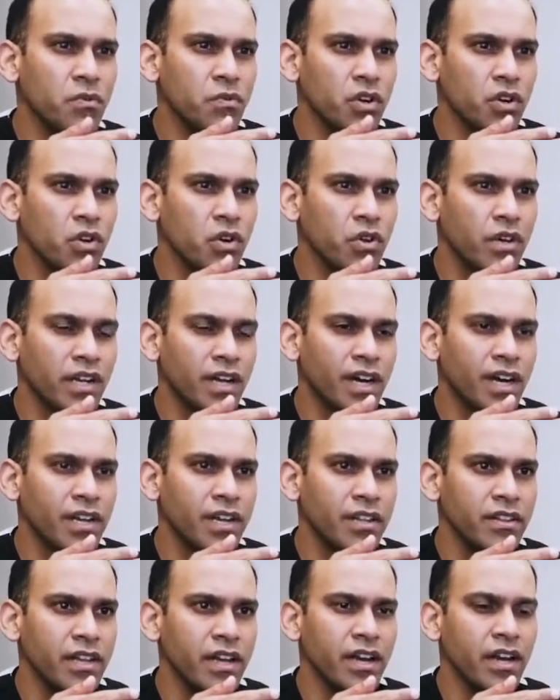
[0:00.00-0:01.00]
that were going on
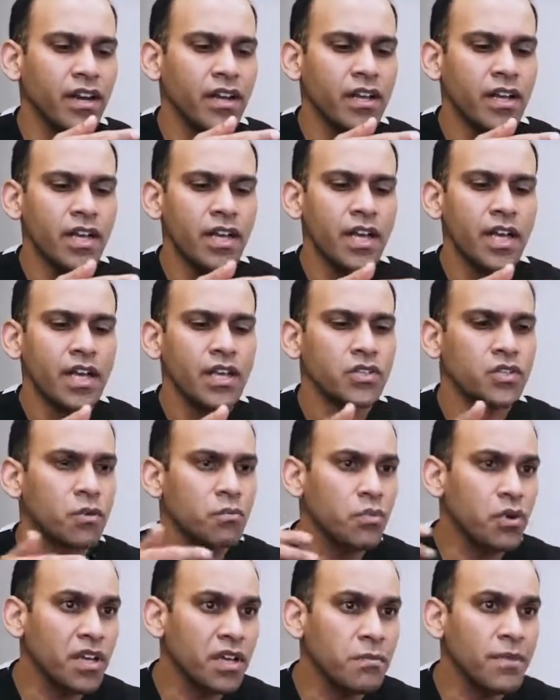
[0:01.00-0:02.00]
in there. So
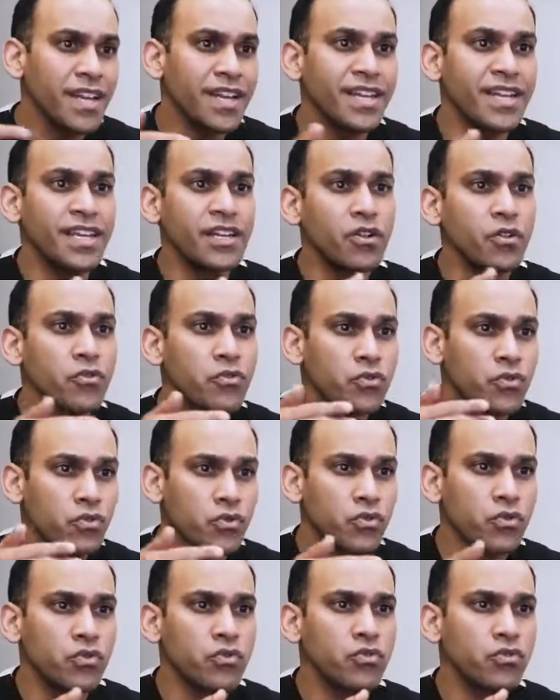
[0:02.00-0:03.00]
putting my needle
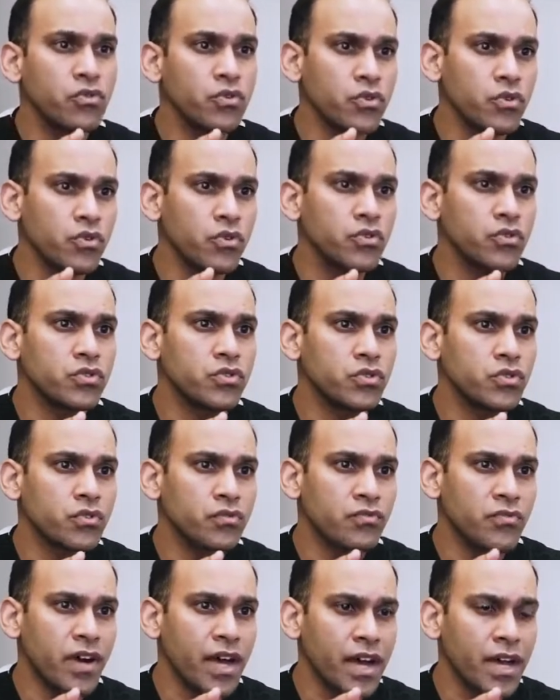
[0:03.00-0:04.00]
through those
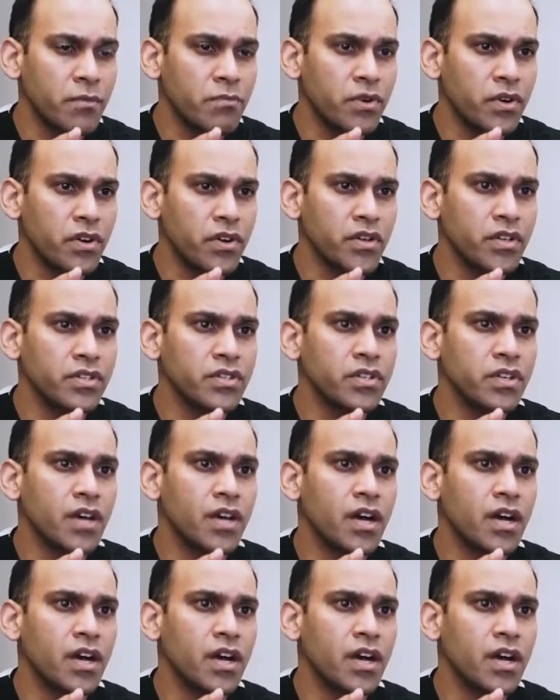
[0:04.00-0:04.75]
fibers,